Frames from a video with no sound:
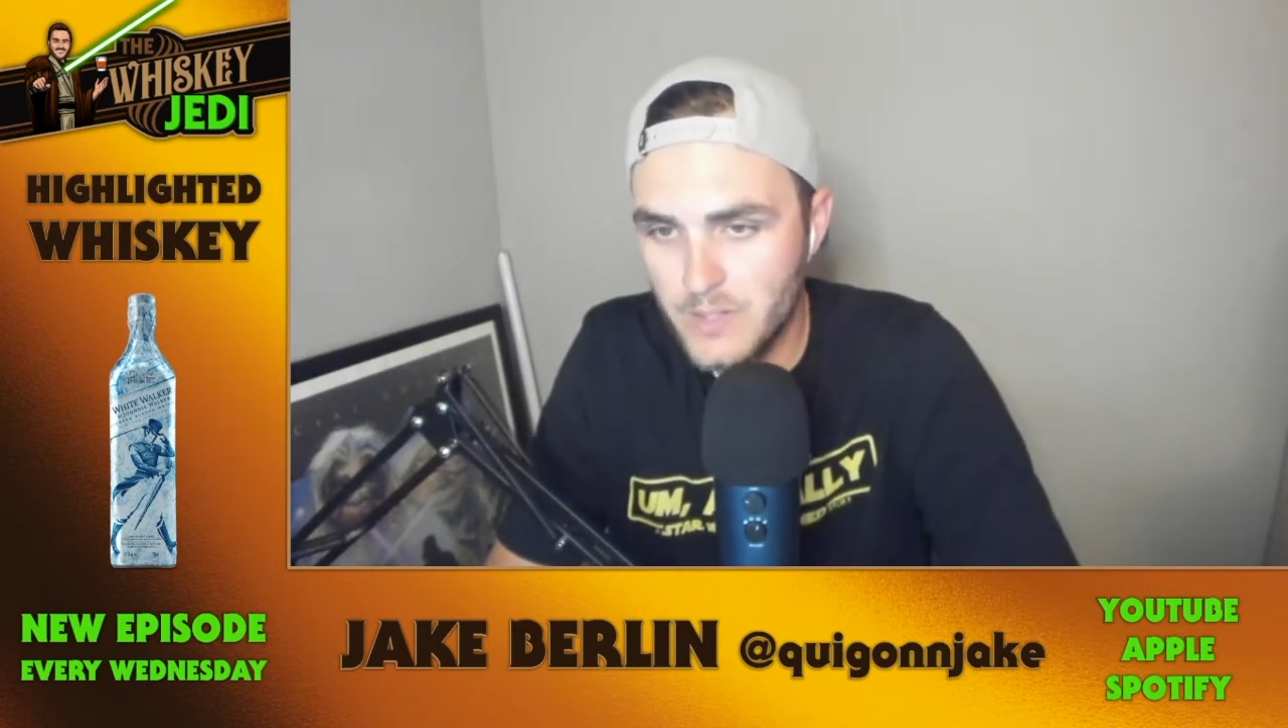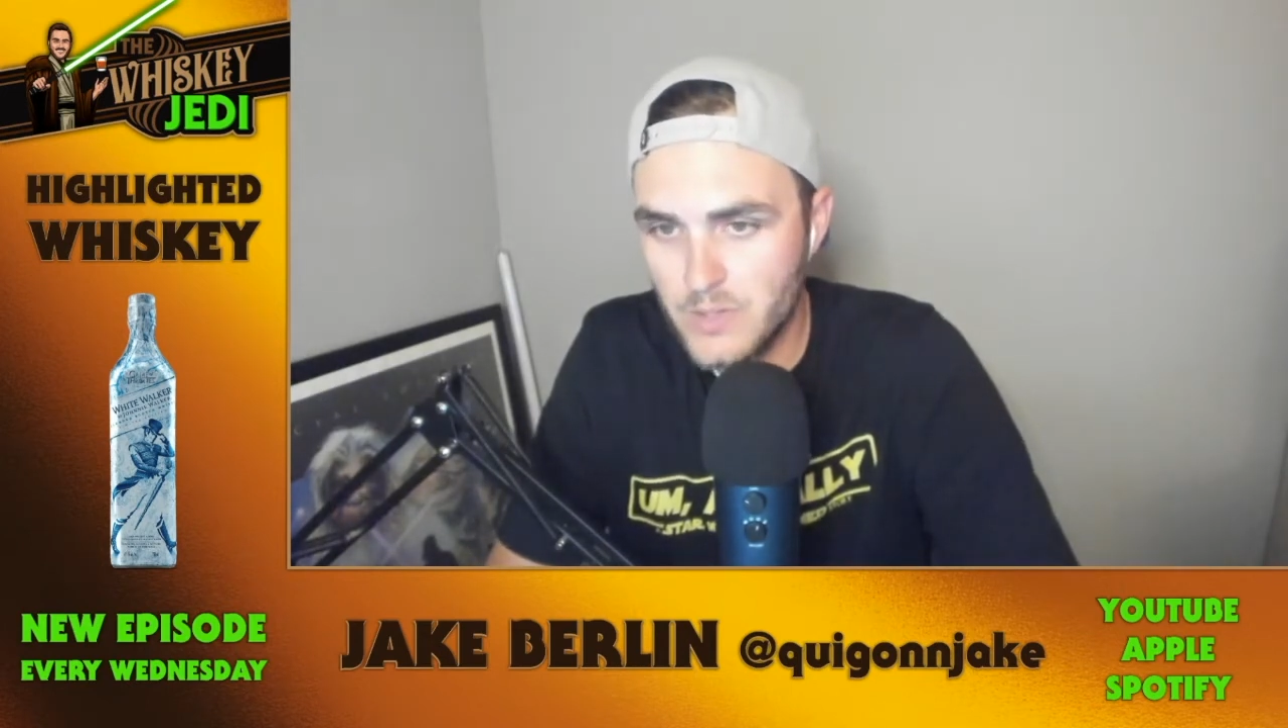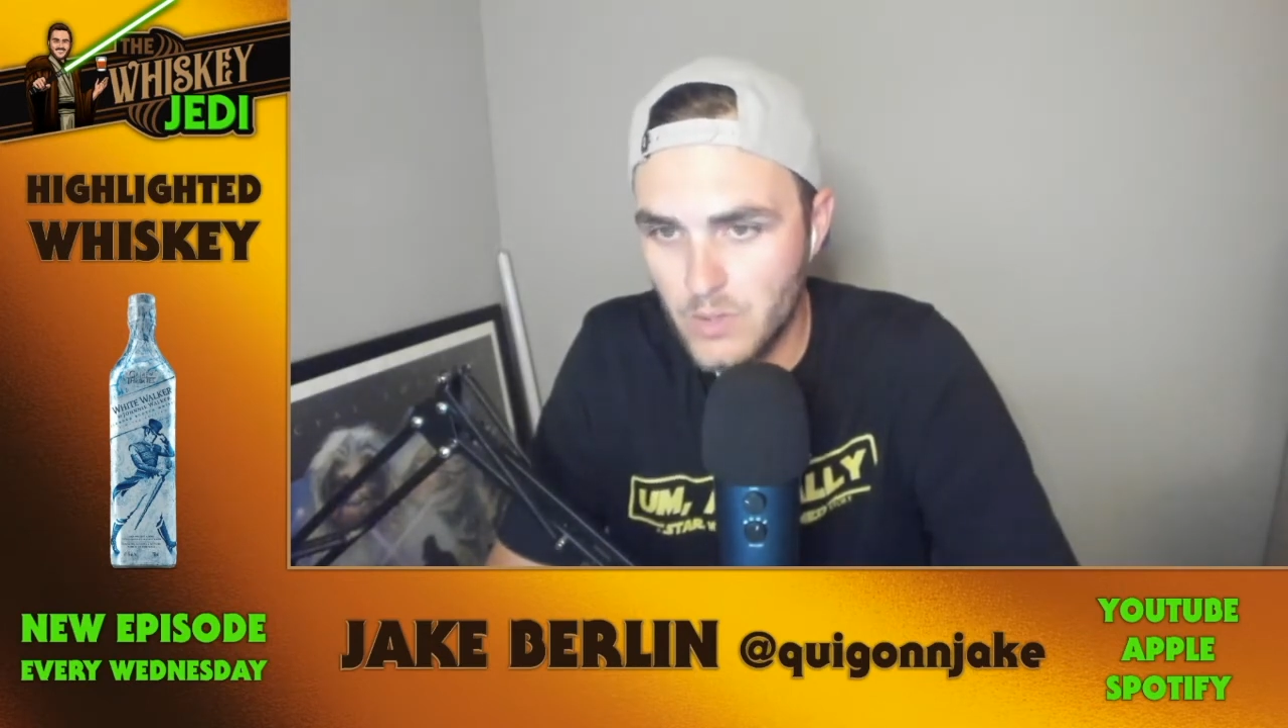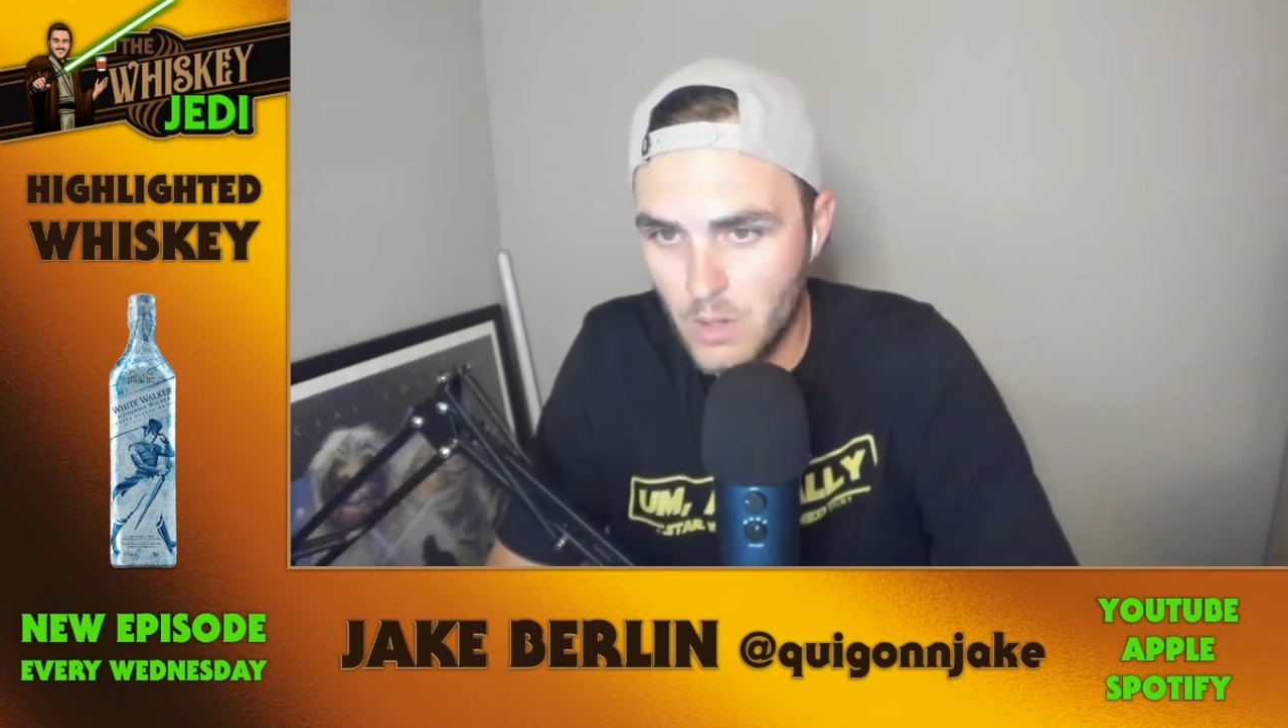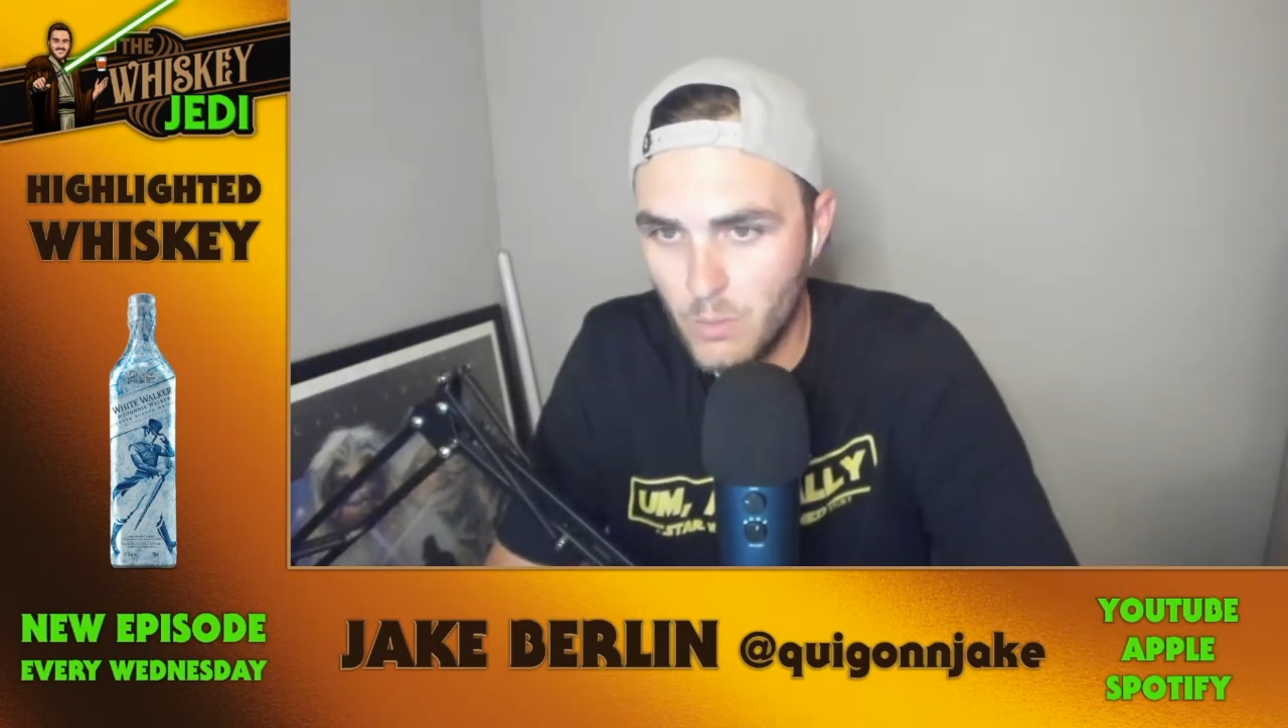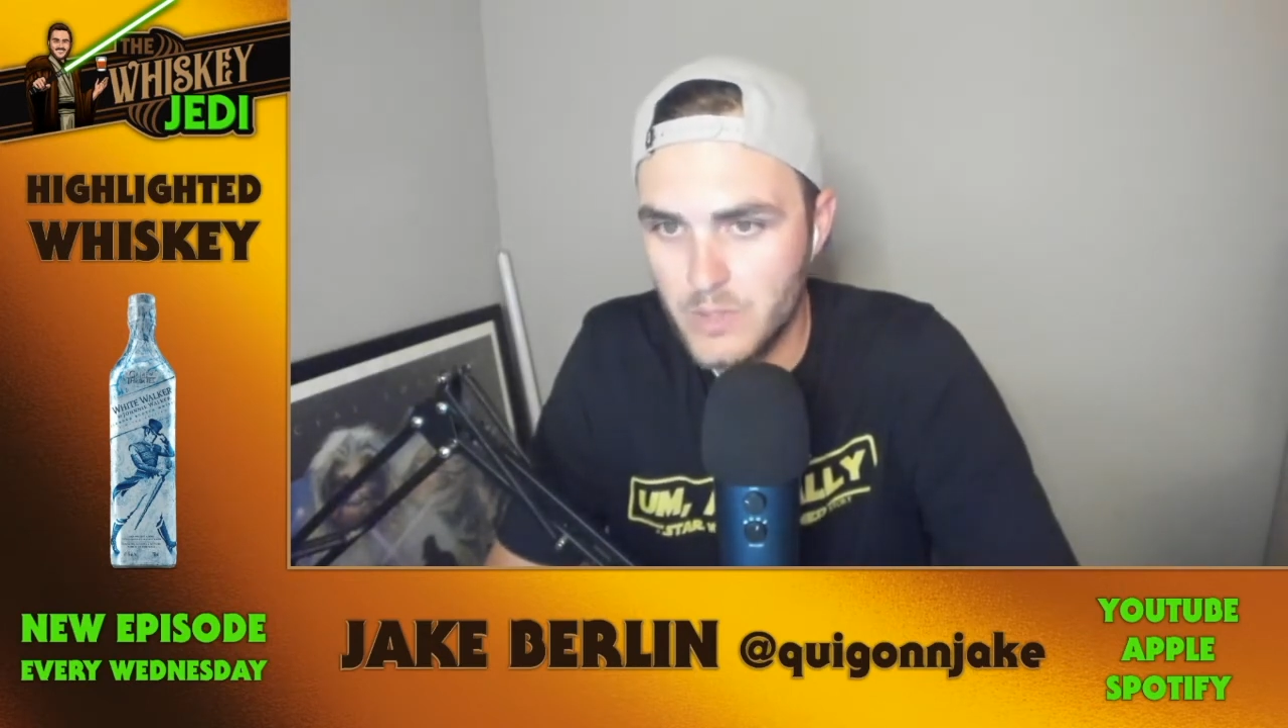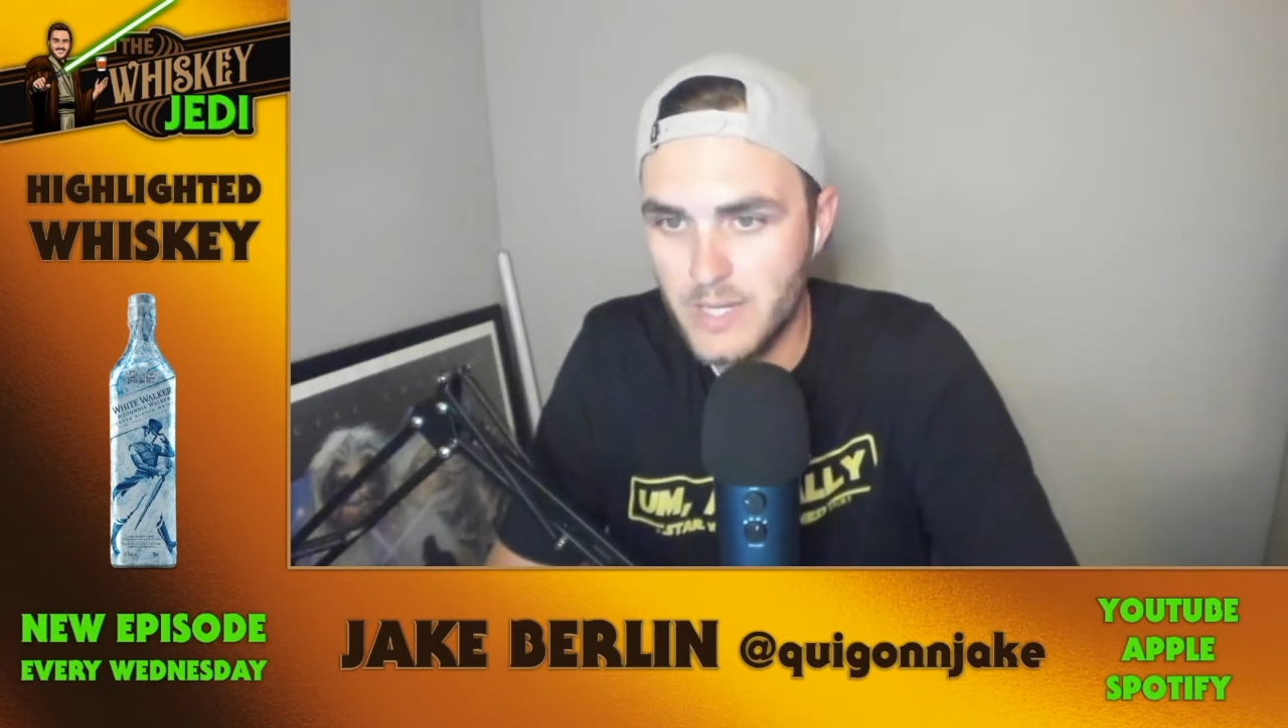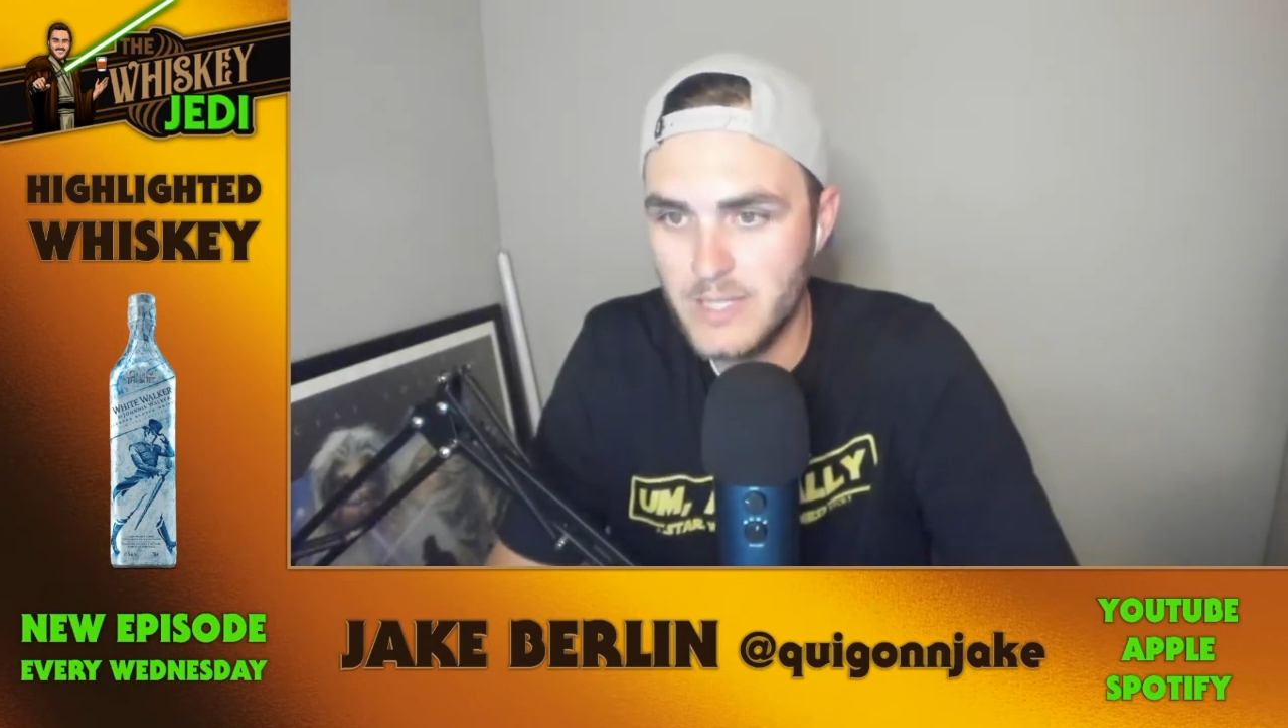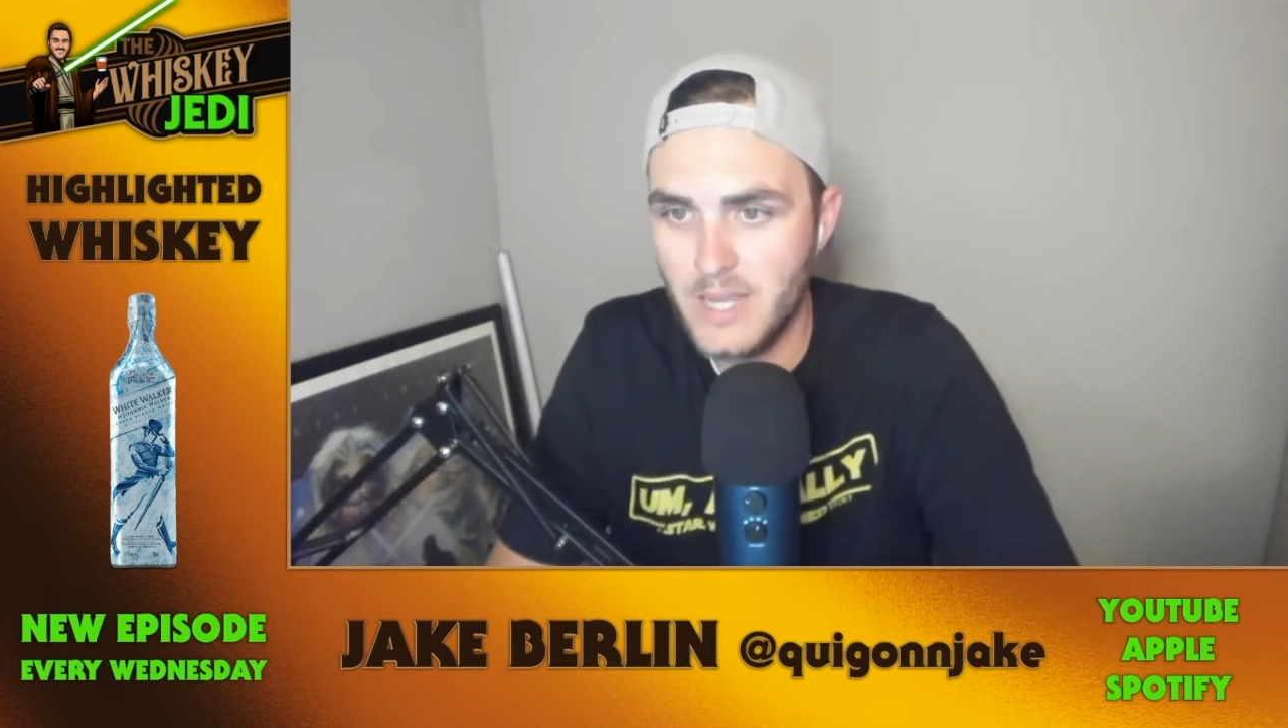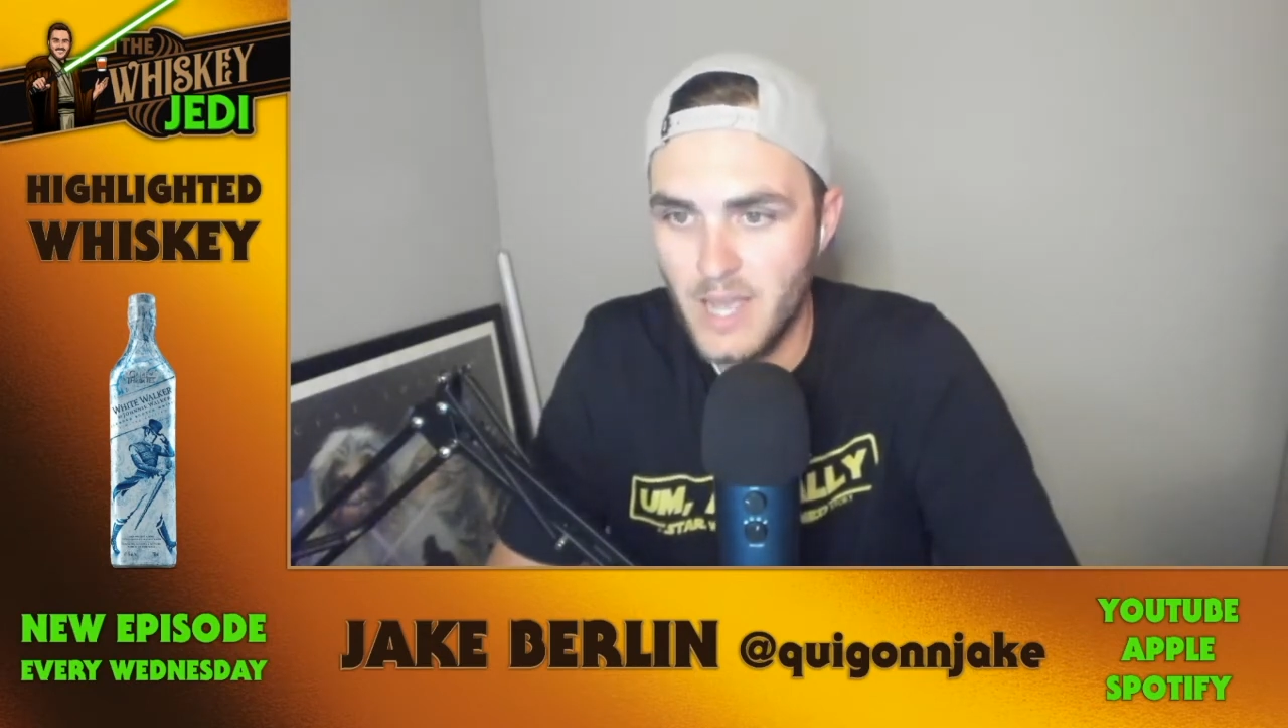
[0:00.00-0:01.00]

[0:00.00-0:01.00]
Star Wars has